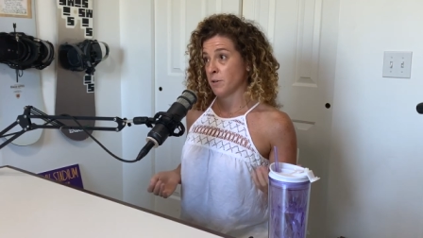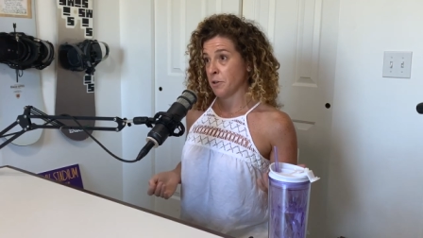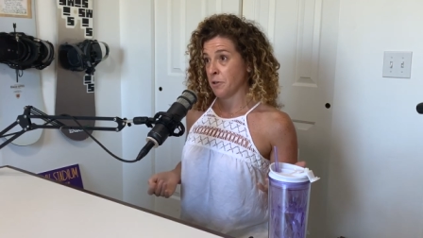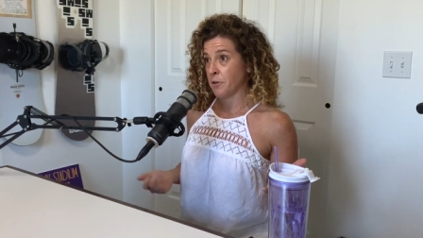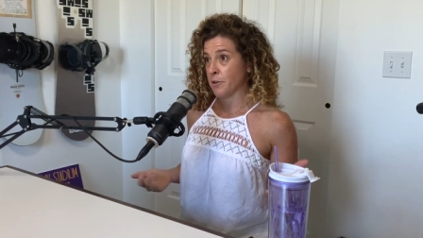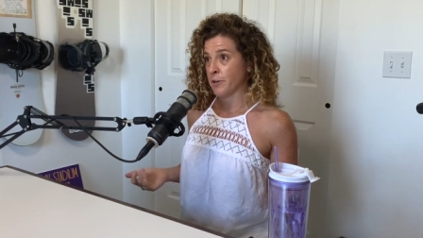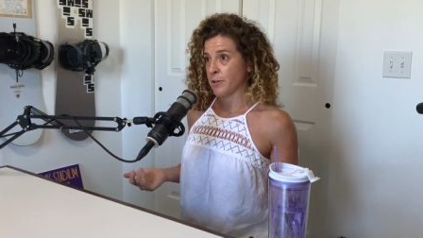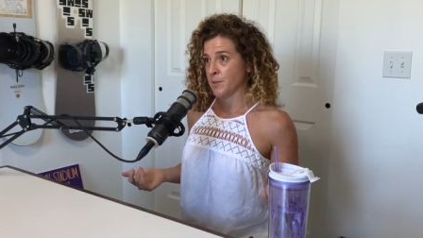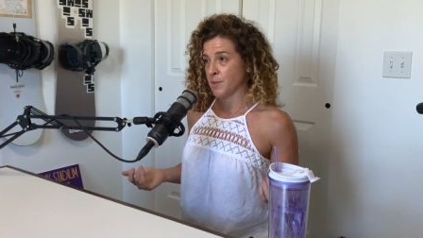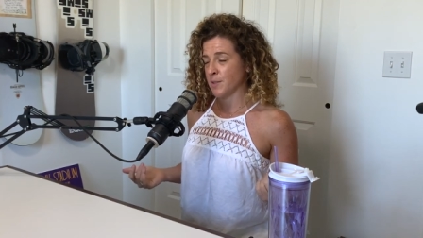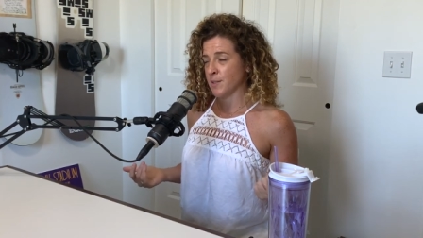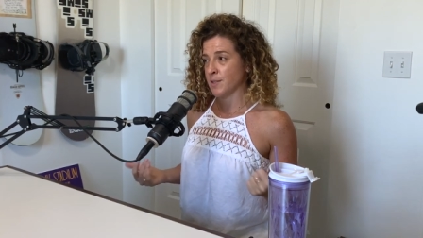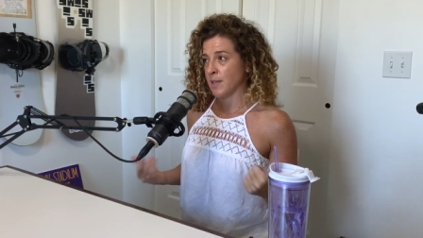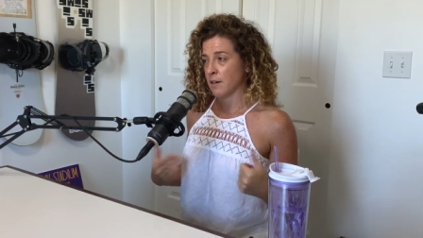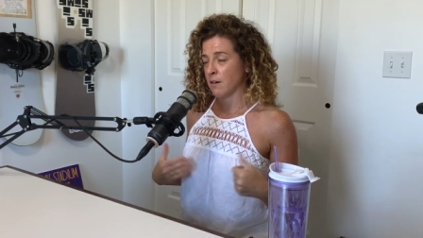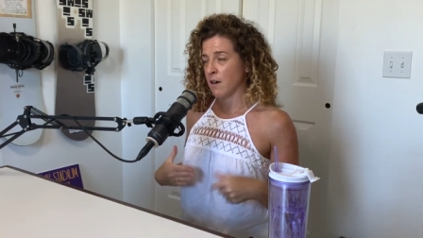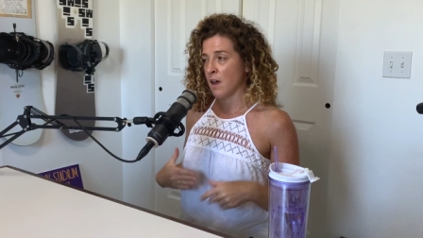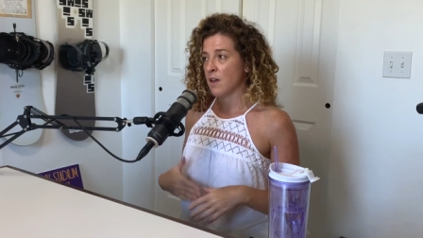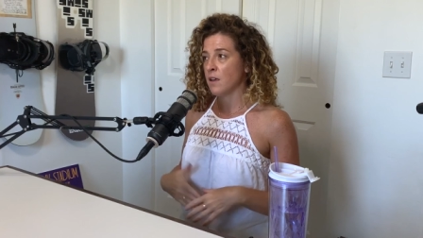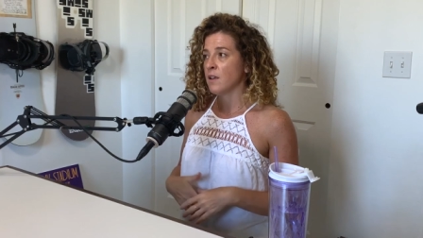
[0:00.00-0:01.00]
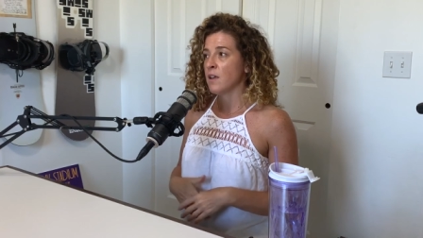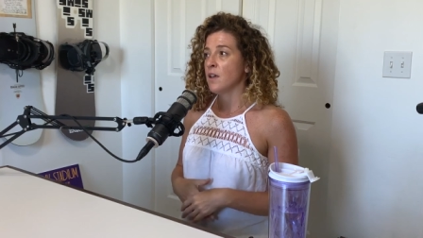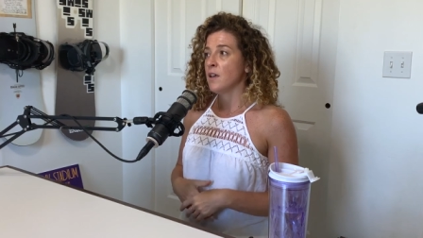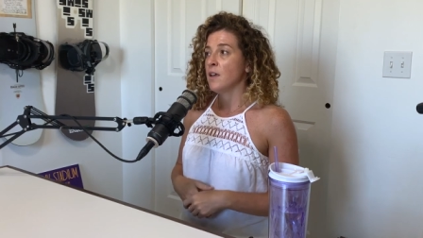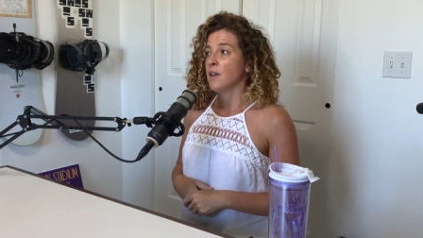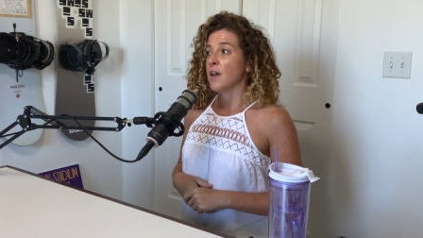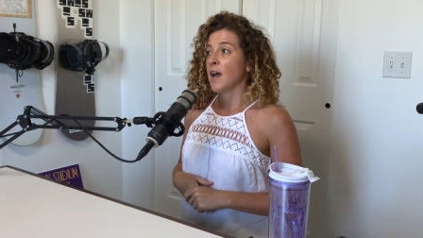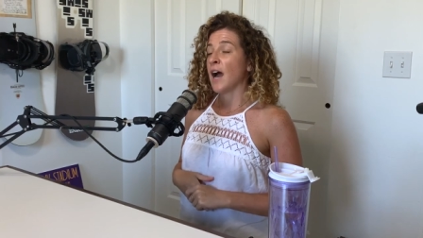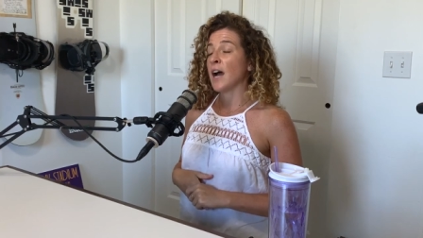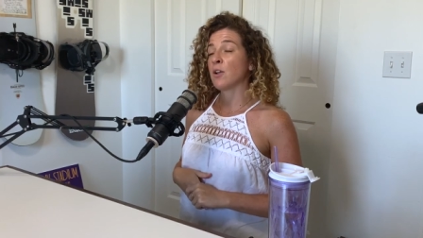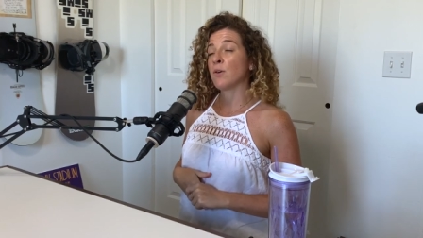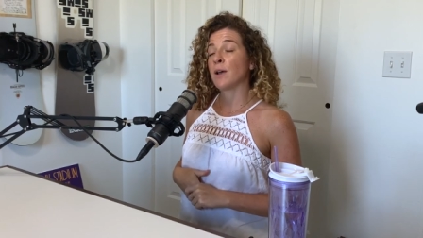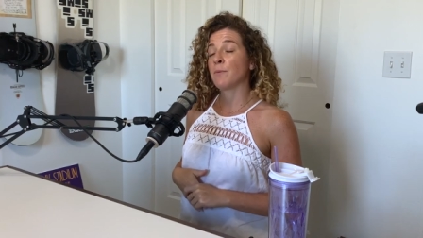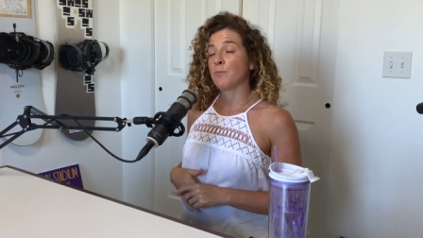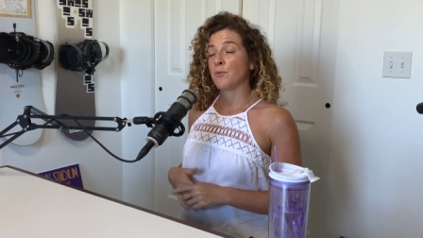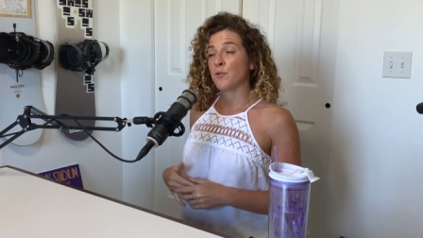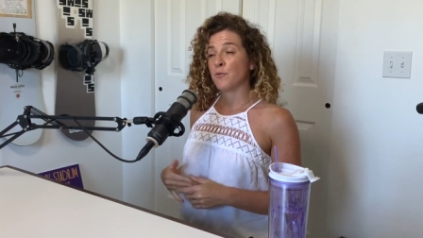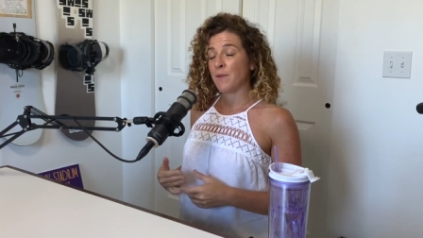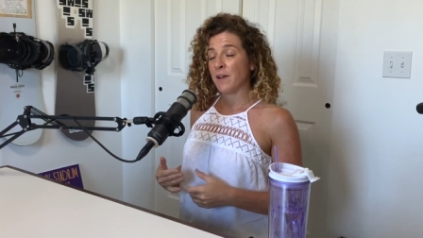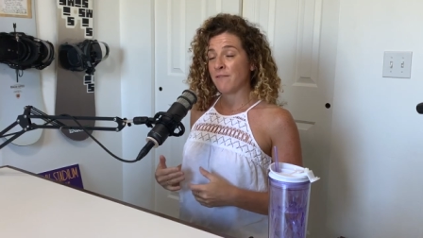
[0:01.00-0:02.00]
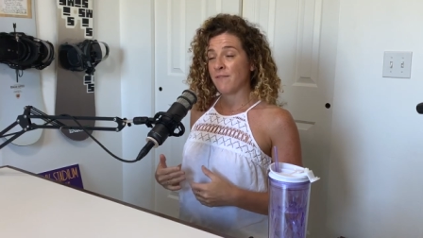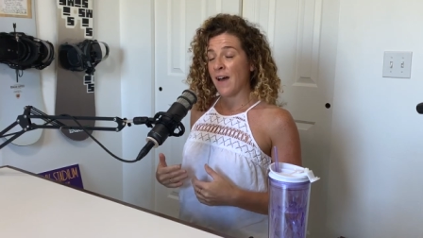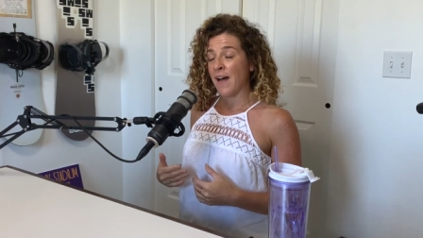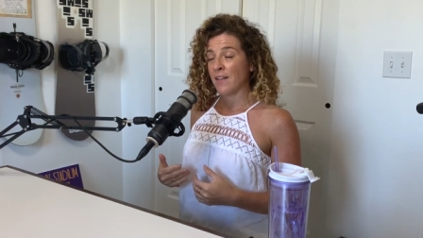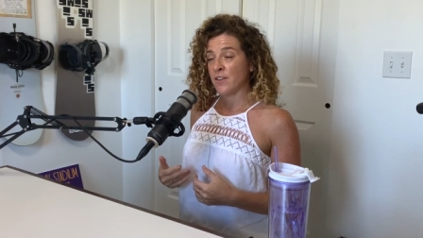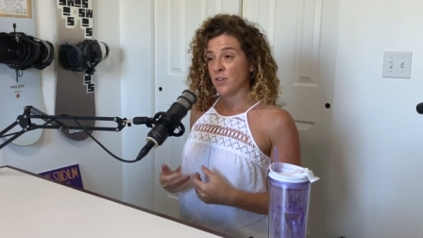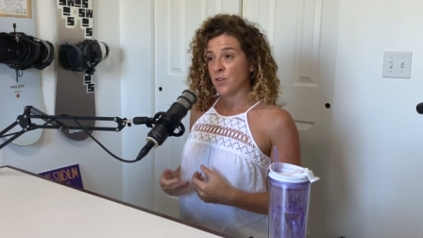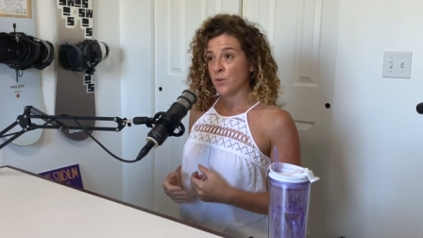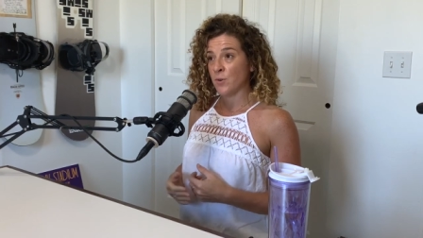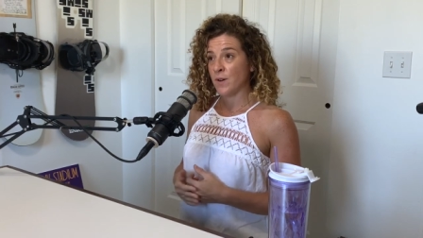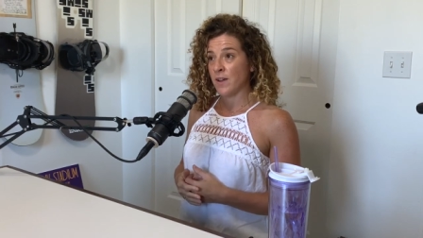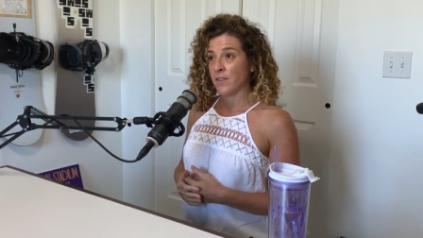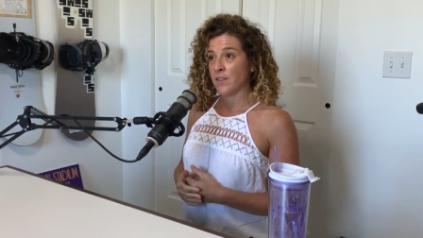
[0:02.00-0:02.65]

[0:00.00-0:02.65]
recruiters, et cetera? How do I prove my value?